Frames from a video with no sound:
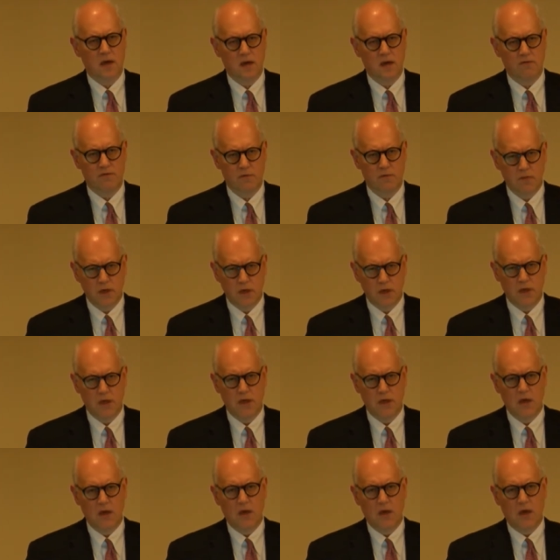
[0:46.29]
uh, for
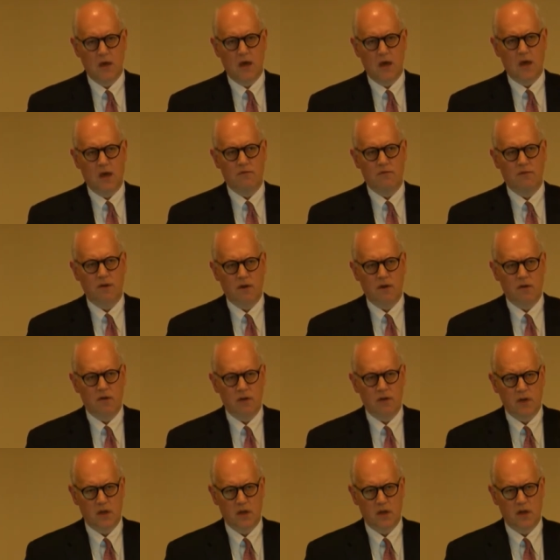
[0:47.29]
me, a
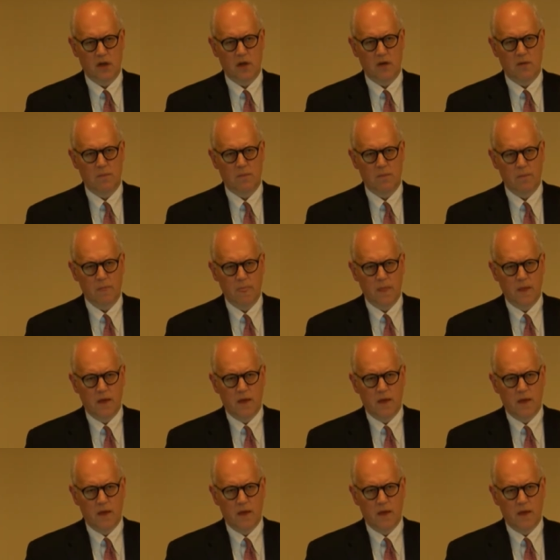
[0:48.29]
very um,